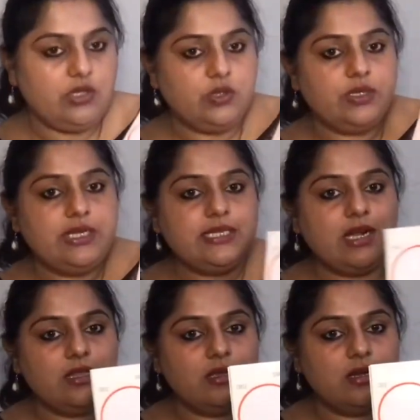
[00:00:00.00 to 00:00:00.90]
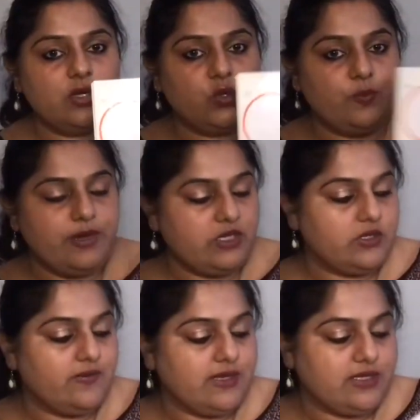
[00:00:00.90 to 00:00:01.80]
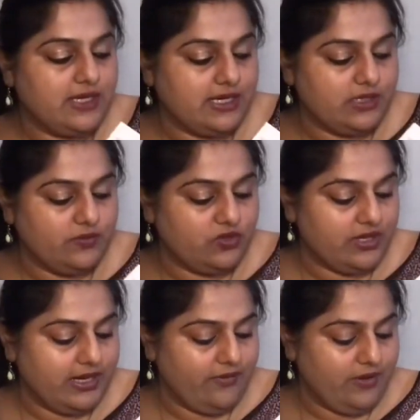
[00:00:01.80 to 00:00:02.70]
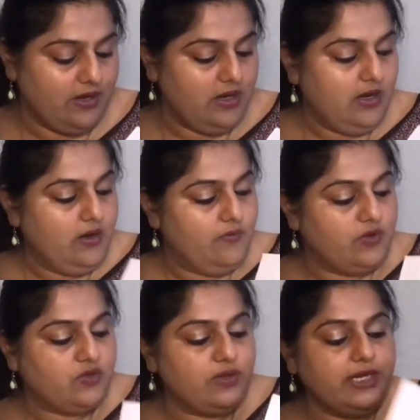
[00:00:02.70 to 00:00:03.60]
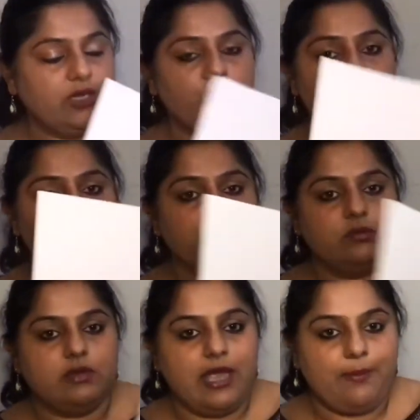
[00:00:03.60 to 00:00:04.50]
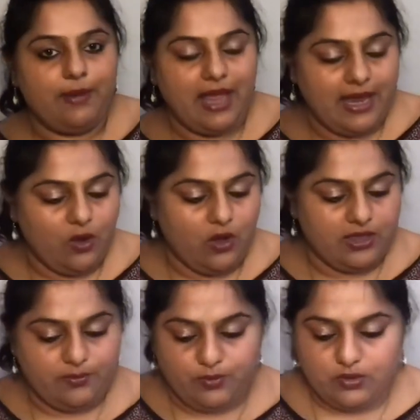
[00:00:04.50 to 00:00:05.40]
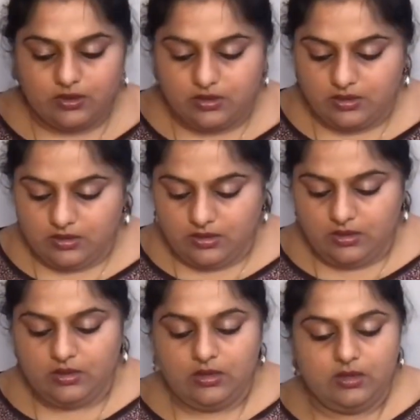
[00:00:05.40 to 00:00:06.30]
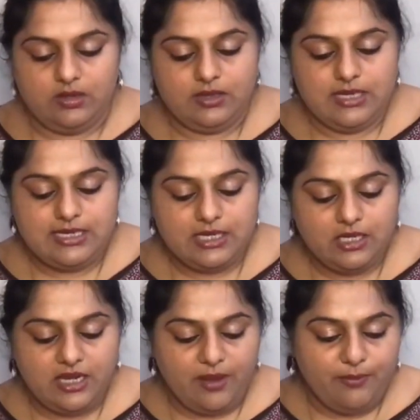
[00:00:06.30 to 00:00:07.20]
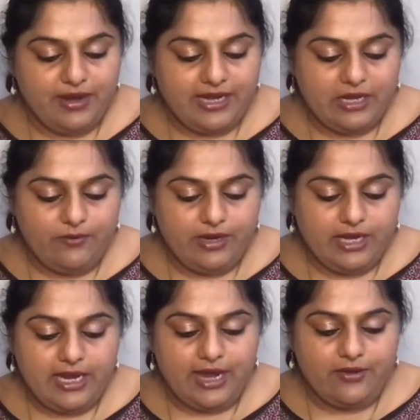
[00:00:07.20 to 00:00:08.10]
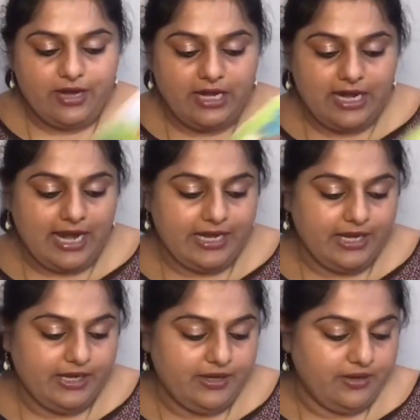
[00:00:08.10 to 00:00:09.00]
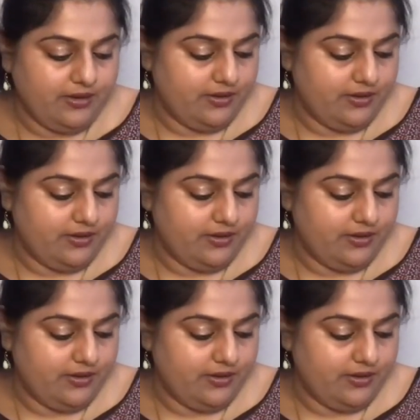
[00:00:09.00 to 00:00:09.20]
So these are the 2 pages of the stickers which are given, which we need to apply on the book. These are the number activity. I really liked it.